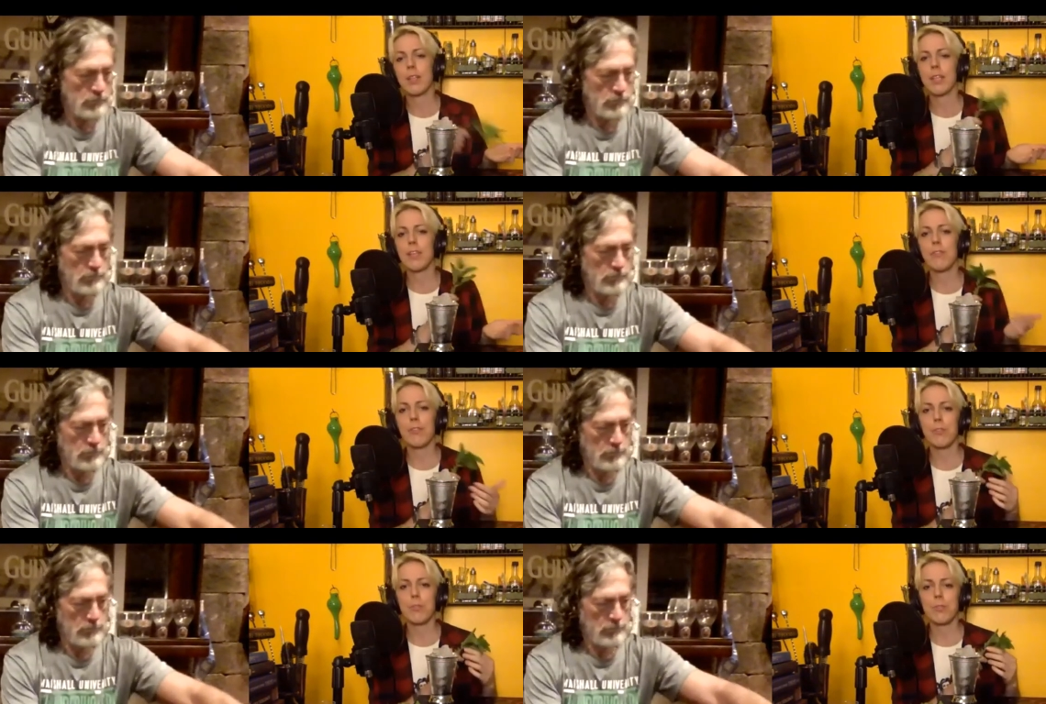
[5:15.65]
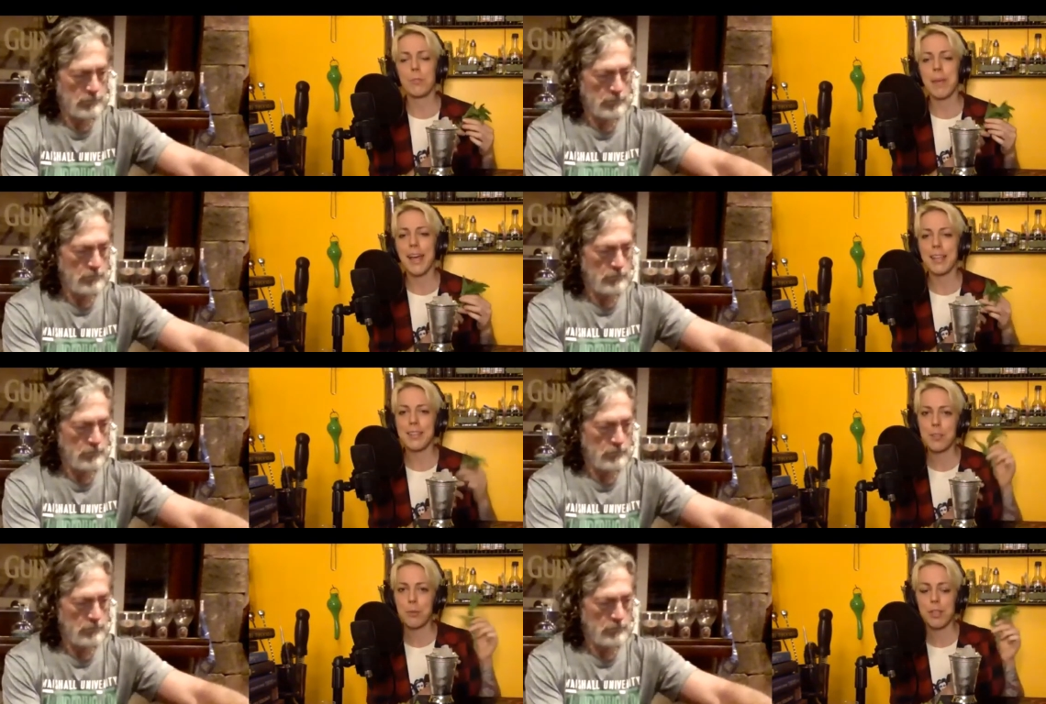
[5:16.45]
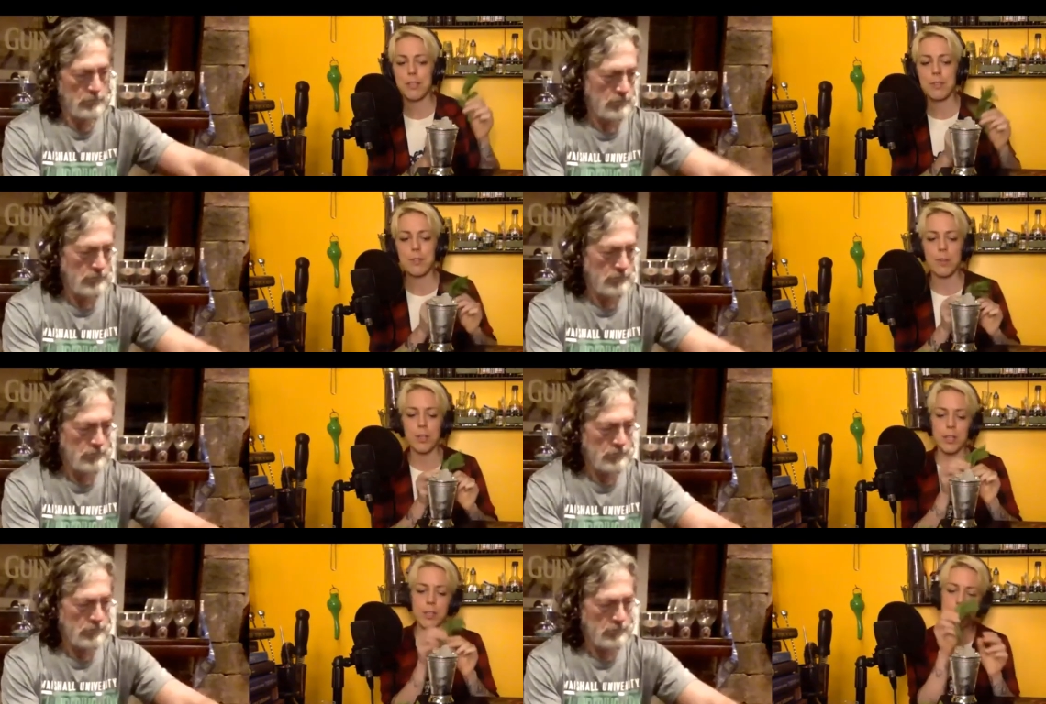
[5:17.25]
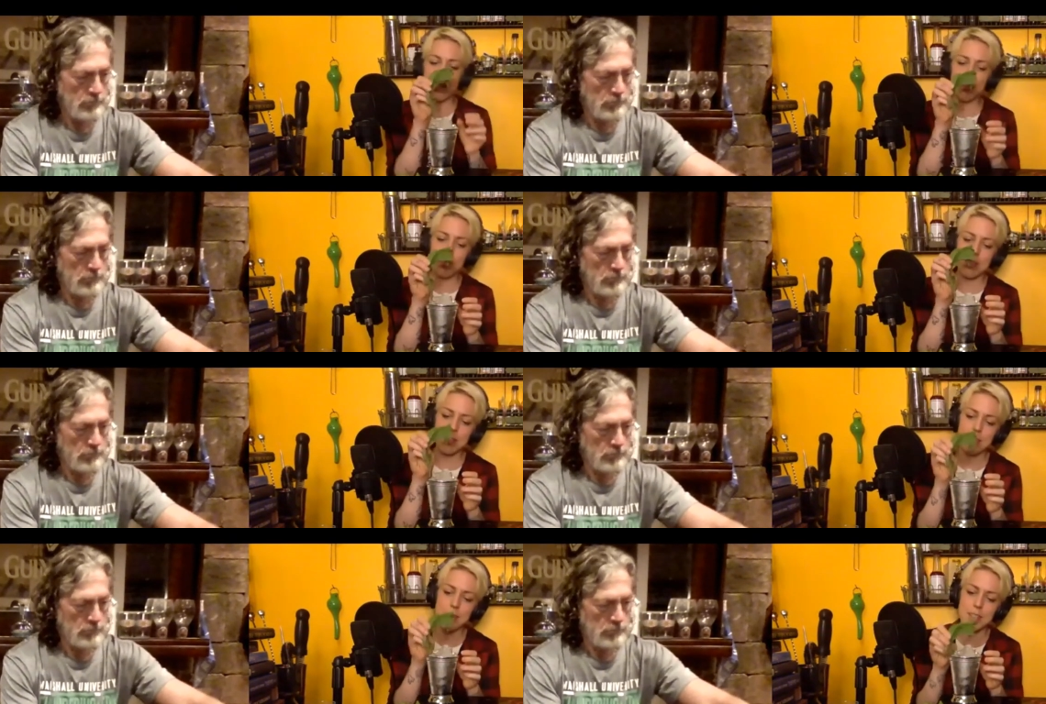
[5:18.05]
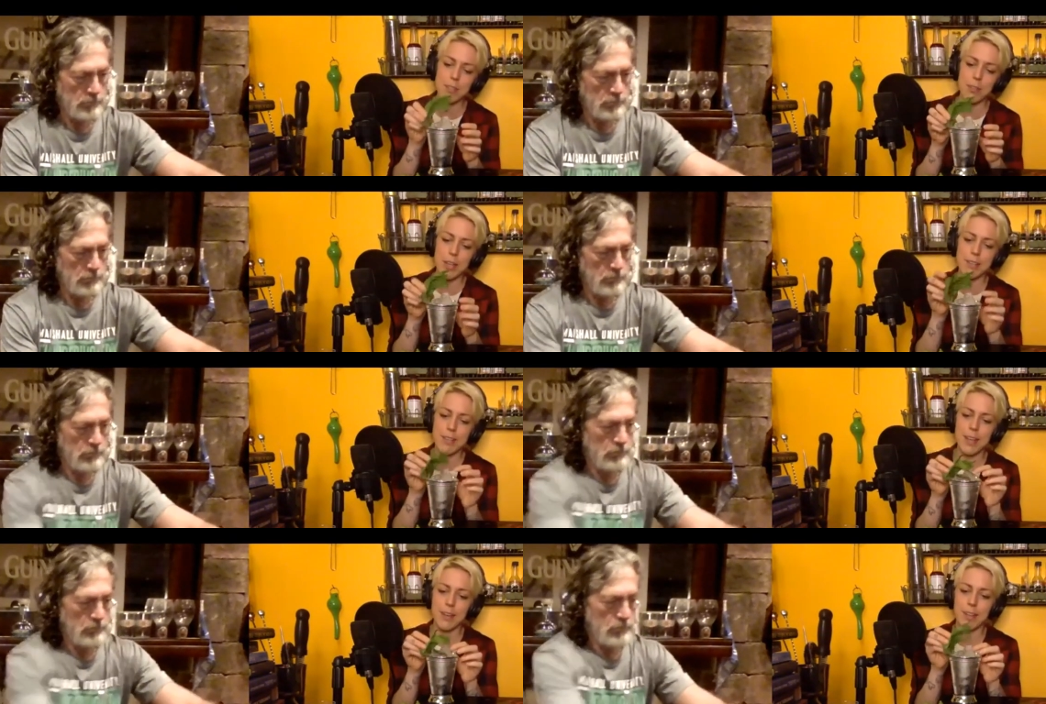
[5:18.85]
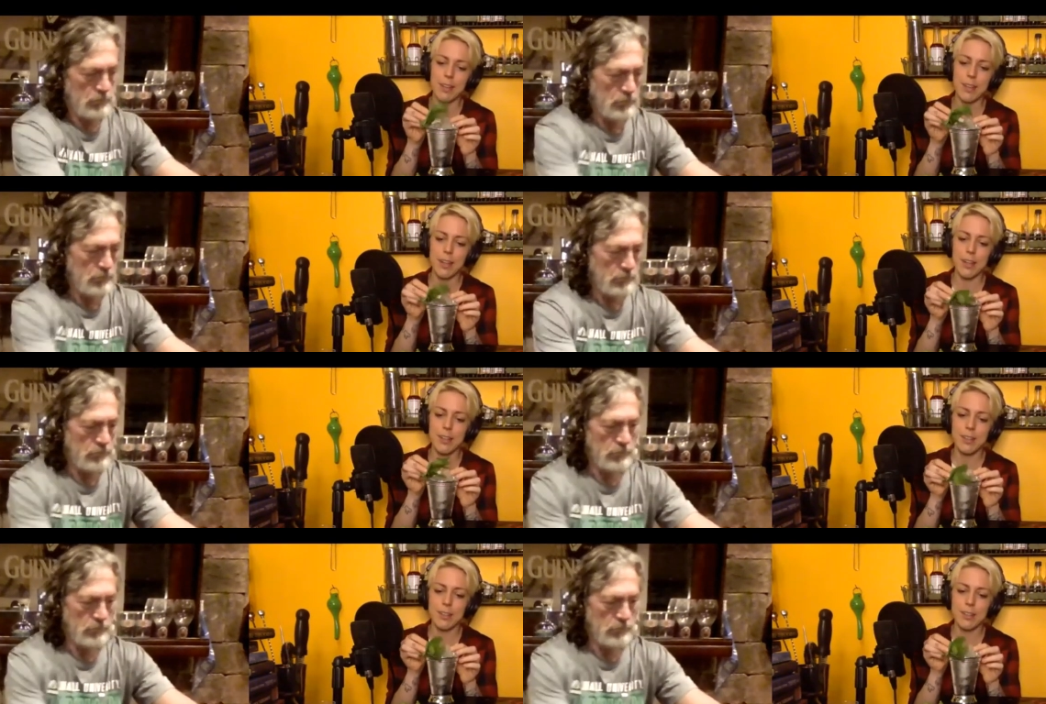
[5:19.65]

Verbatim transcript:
Speaker 1: give a few smacks to release those oils and just stick right down in there.